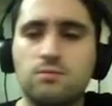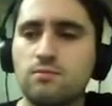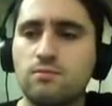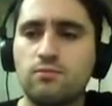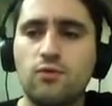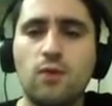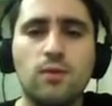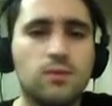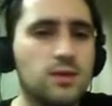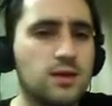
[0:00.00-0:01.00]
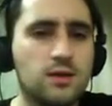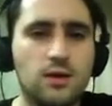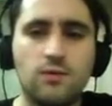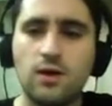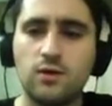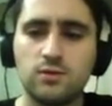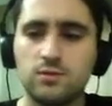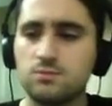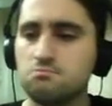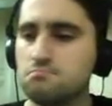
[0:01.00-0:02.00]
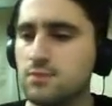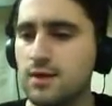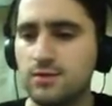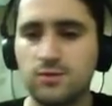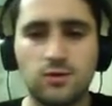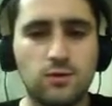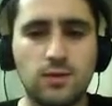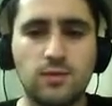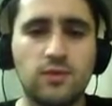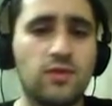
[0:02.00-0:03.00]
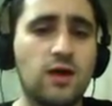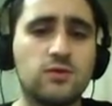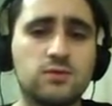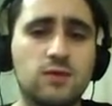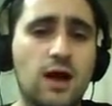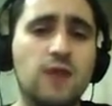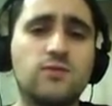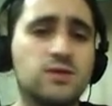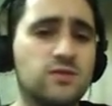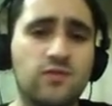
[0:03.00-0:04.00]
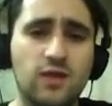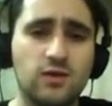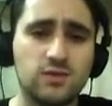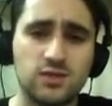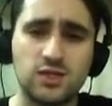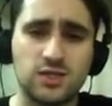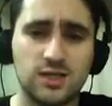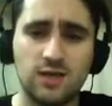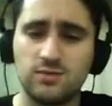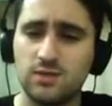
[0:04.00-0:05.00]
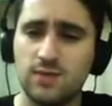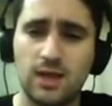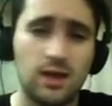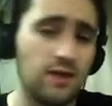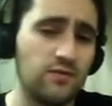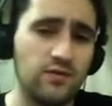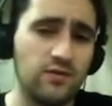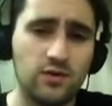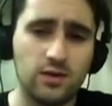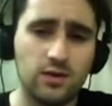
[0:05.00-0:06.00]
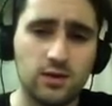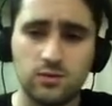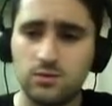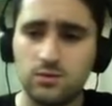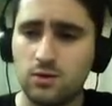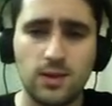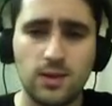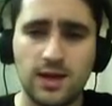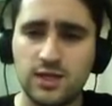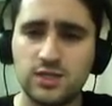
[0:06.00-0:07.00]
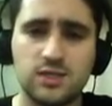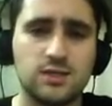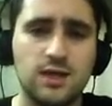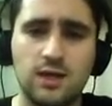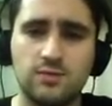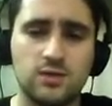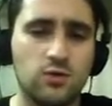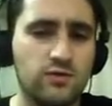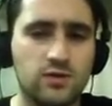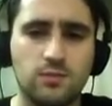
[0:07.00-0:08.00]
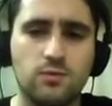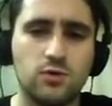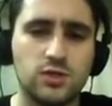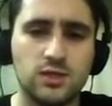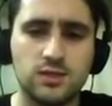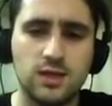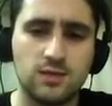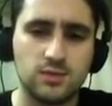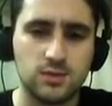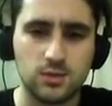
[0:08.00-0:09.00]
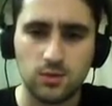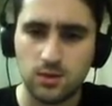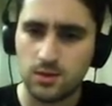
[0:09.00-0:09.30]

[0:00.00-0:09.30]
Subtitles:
probably around, I don't know, maybe hundreds of thousands chess games in my life, if you include online chess games and over-the-board chess games and so on.